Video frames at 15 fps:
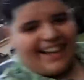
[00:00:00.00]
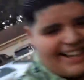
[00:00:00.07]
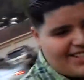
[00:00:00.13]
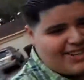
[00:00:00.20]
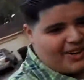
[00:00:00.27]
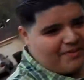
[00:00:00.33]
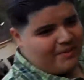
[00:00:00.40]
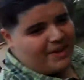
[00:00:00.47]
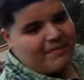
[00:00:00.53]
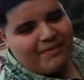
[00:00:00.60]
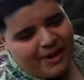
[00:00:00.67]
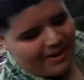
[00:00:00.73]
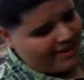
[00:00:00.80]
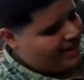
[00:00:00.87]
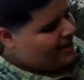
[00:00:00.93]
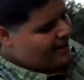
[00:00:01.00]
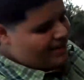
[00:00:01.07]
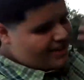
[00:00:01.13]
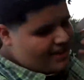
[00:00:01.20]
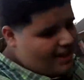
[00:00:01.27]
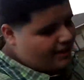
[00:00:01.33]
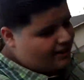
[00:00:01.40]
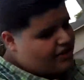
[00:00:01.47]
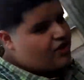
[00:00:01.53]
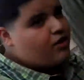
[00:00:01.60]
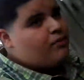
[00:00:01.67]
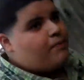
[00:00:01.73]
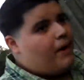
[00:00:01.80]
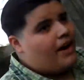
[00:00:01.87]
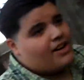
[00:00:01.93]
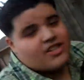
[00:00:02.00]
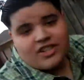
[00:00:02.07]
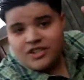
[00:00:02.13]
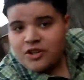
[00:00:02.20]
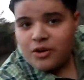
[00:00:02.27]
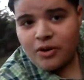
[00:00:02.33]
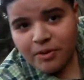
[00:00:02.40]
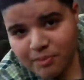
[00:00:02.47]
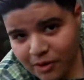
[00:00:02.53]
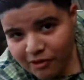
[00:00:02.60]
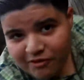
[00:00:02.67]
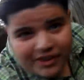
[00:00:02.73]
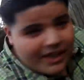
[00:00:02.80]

all eyes on me, bro. It's like the Tupac Shakur